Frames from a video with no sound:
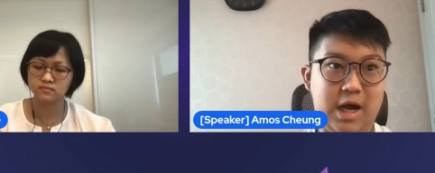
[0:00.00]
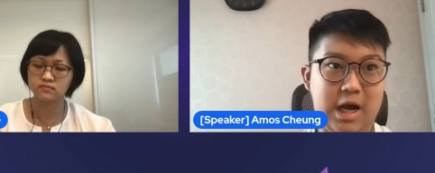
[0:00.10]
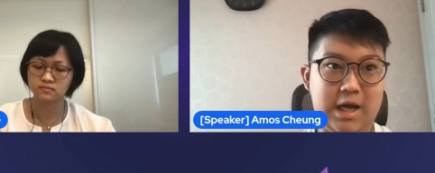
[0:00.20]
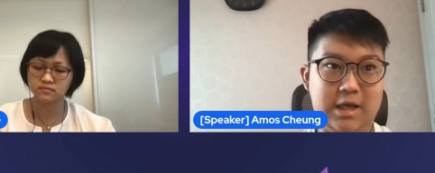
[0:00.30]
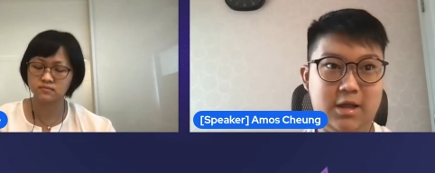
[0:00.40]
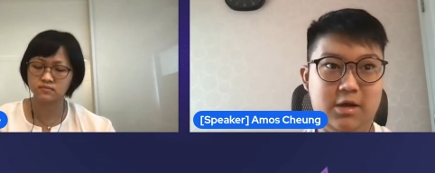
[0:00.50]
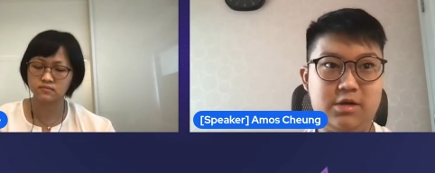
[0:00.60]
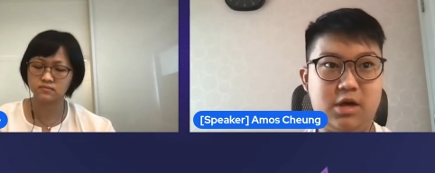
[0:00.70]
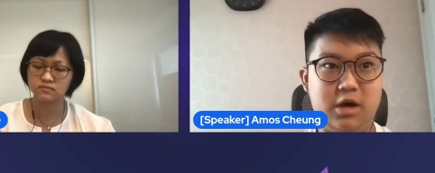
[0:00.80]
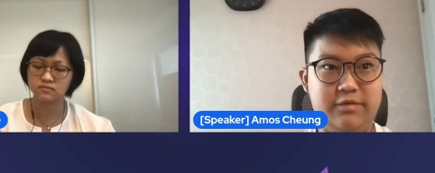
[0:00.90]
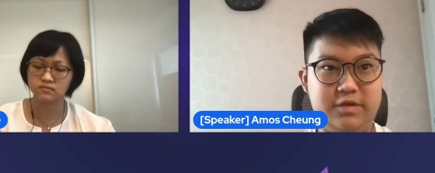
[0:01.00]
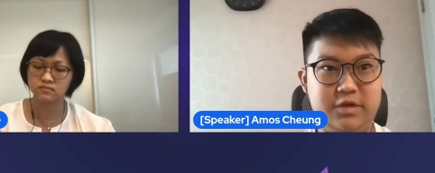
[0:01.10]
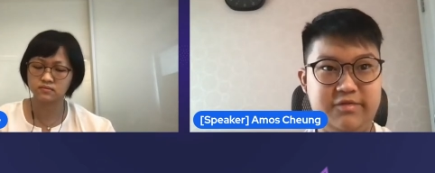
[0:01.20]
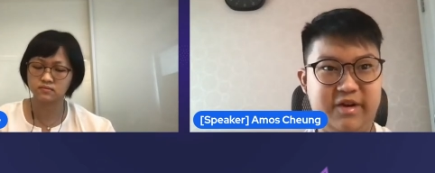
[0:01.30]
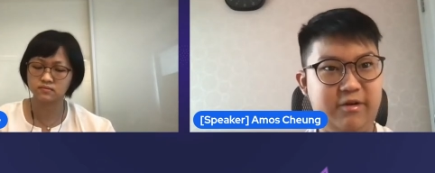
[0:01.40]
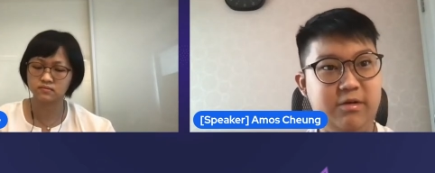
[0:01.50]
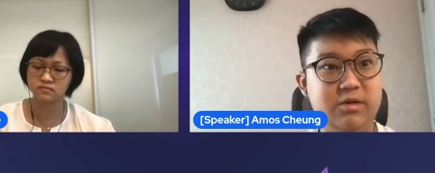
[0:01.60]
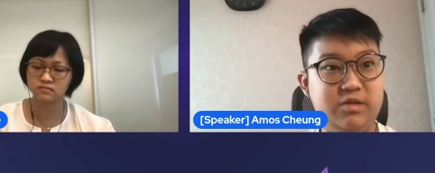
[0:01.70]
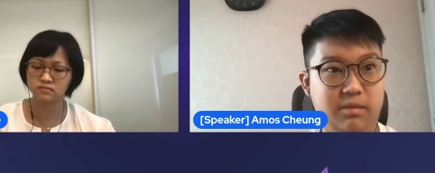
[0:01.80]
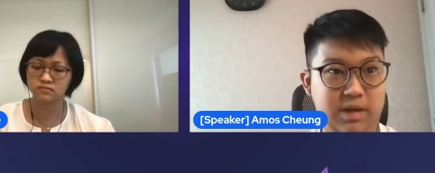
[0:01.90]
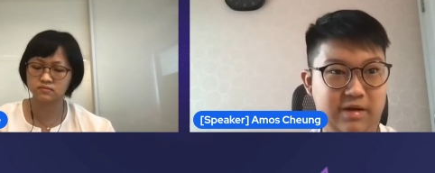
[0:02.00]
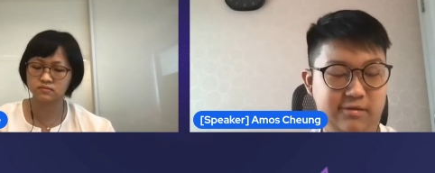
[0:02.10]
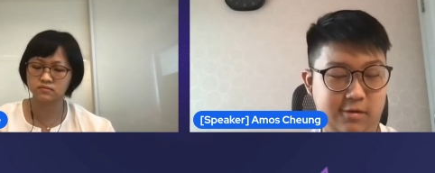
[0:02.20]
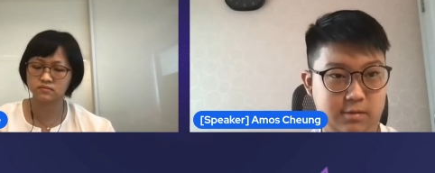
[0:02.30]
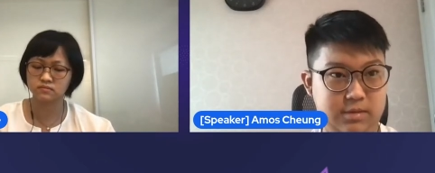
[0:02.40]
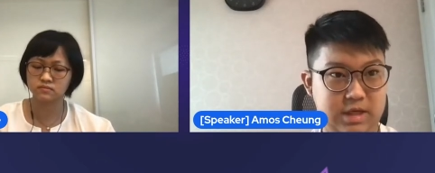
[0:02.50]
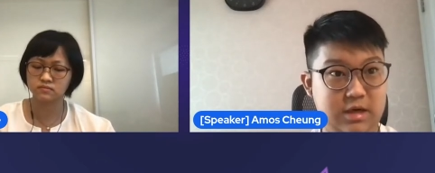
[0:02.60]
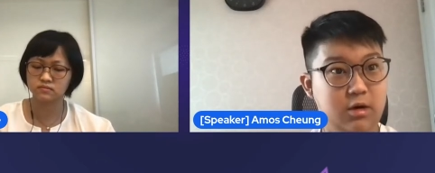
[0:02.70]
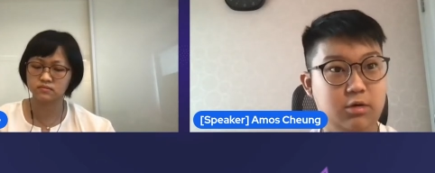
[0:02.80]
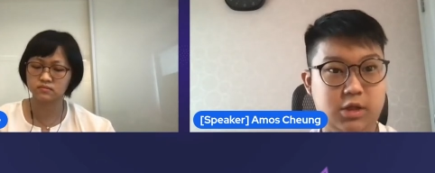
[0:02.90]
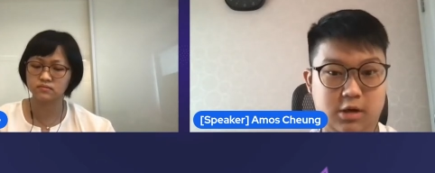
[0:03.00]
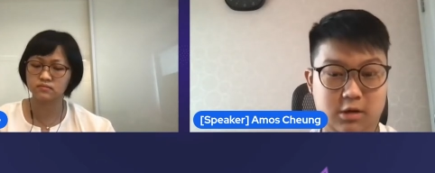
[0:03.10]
Speaker 1: I learned of two very useful platforms, Code dot